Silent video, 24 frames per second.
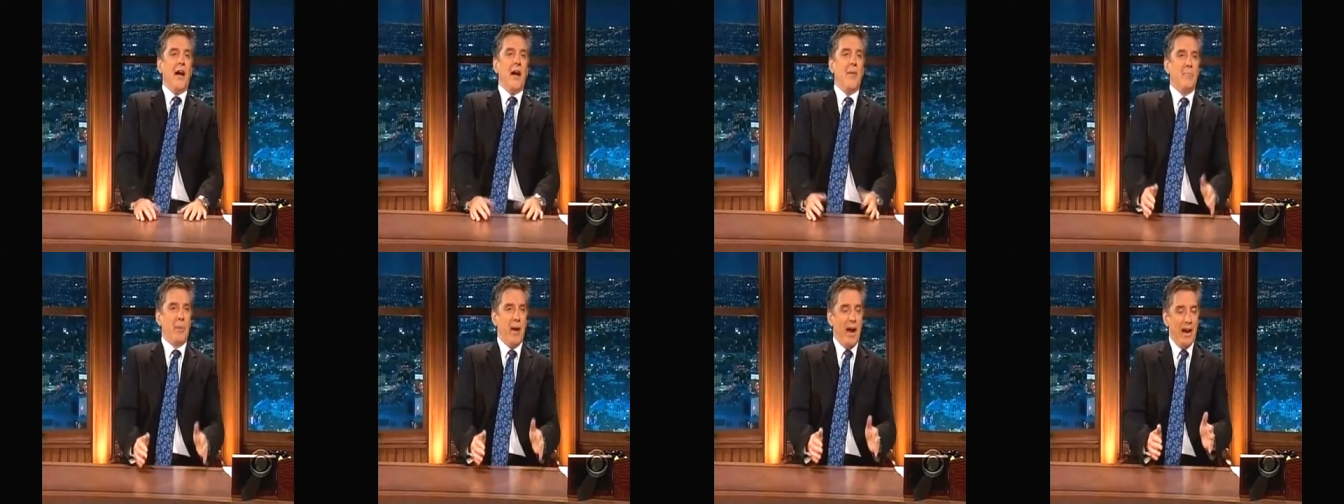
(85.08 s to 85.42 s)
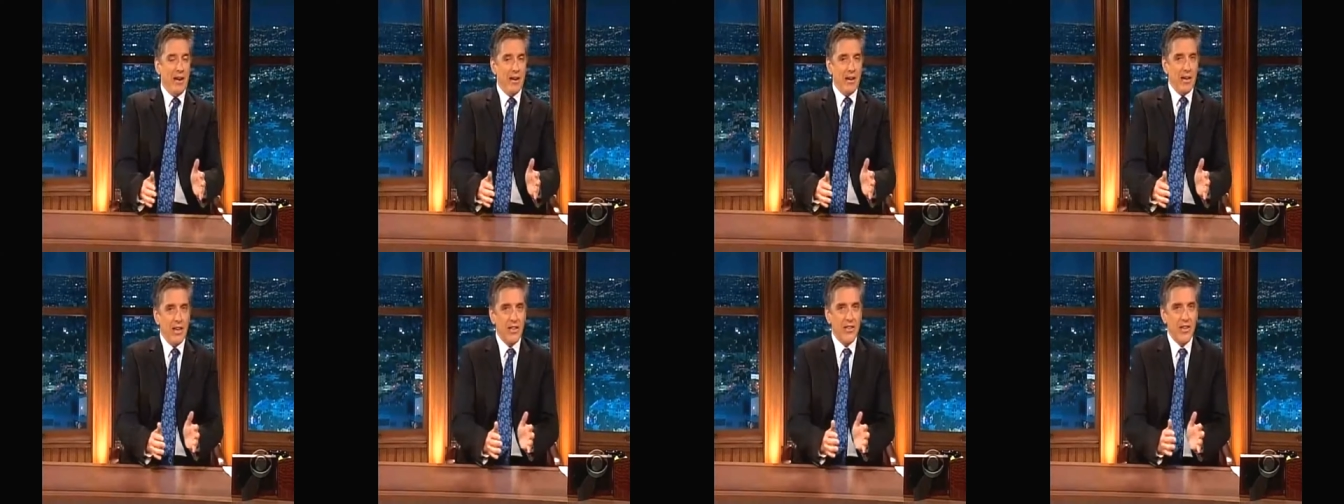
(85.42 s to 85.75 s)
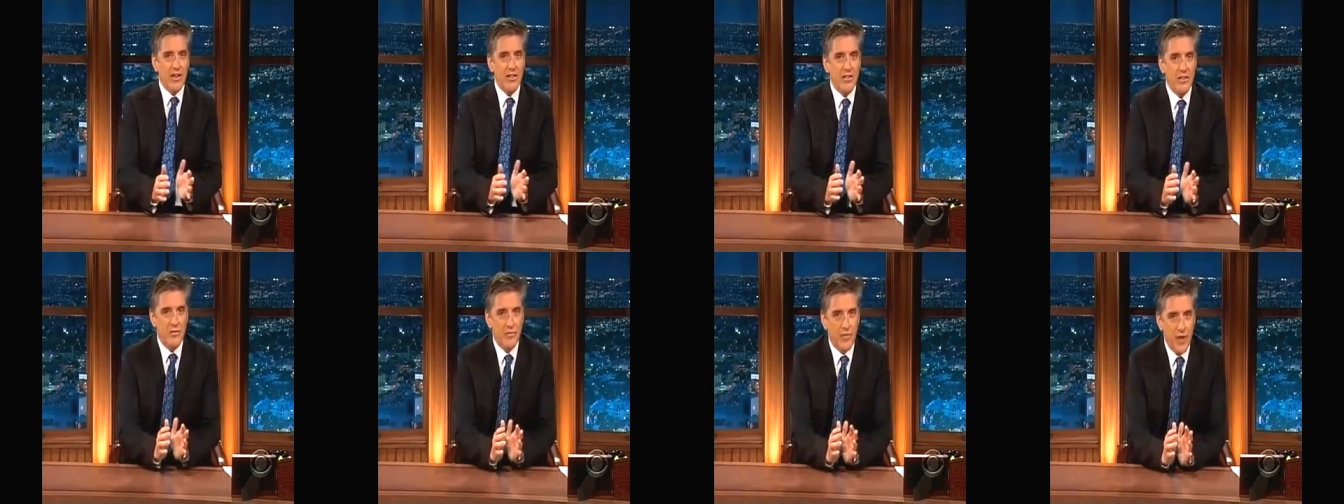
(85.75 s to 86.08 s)
Apparently,
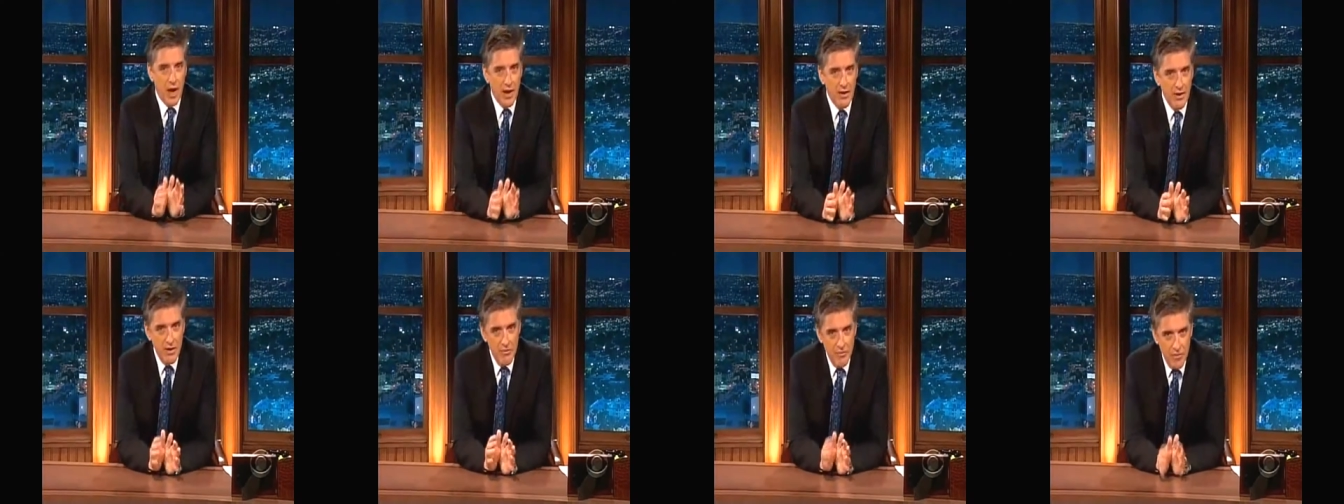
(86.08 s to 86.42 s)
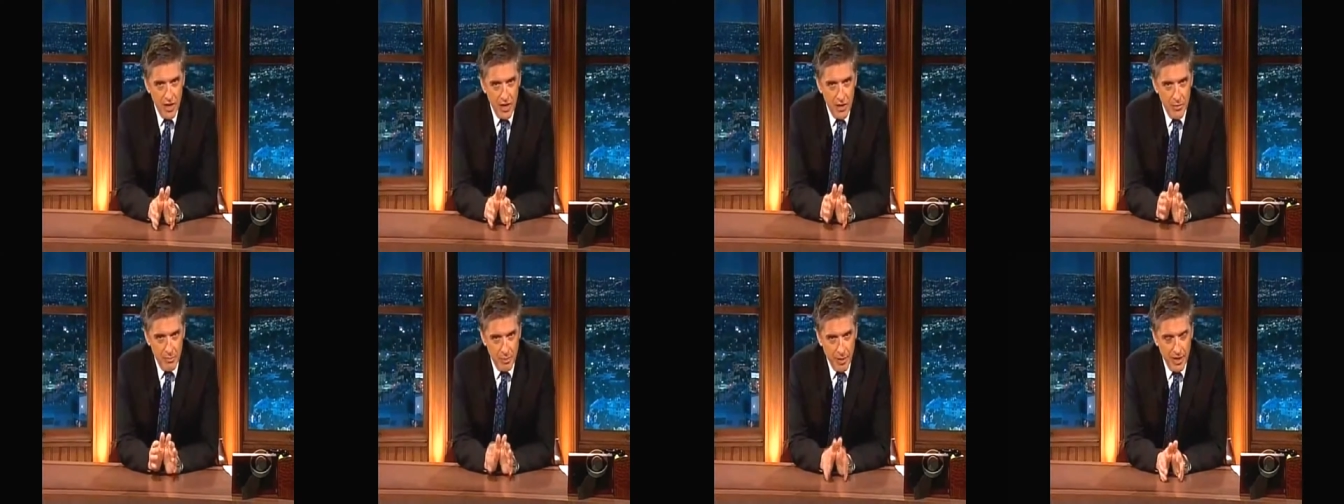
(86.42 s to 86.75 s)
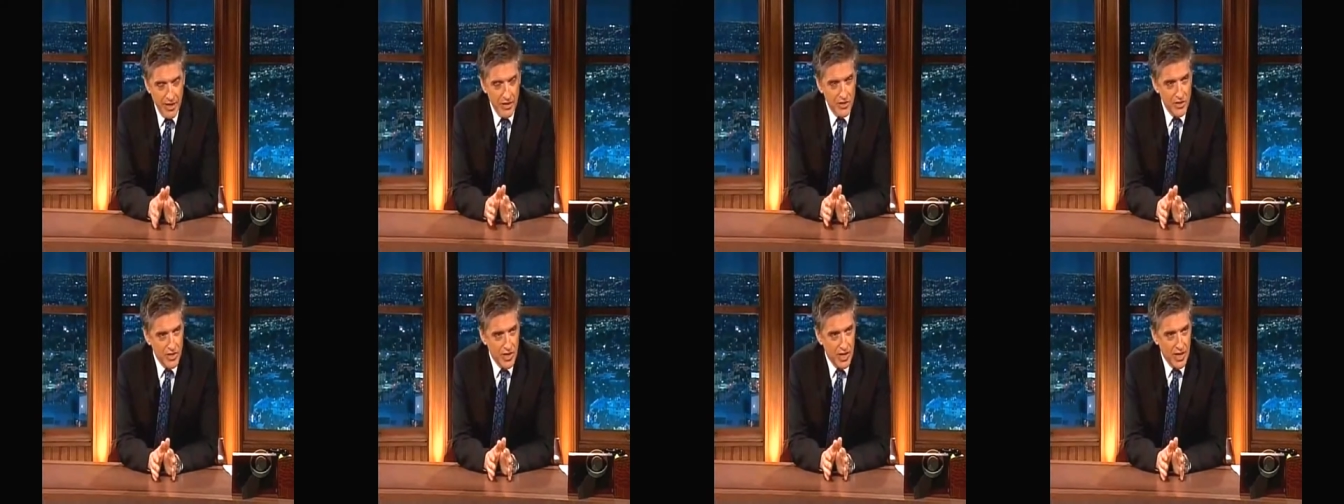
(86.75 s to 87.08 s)
that's a very rare
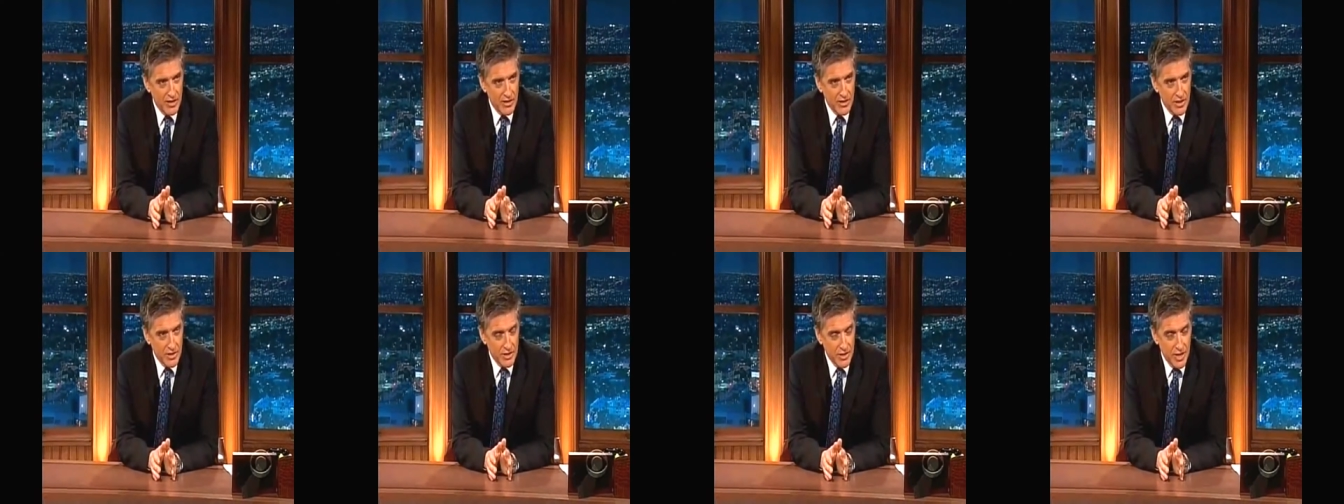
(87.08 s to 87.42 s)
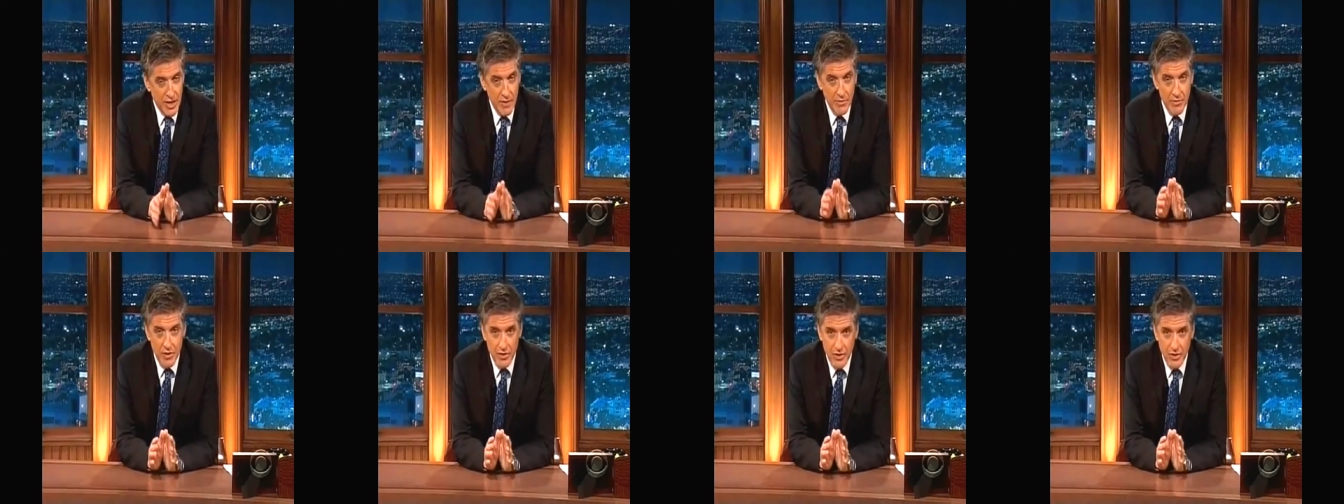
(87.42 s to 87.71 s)
personality type.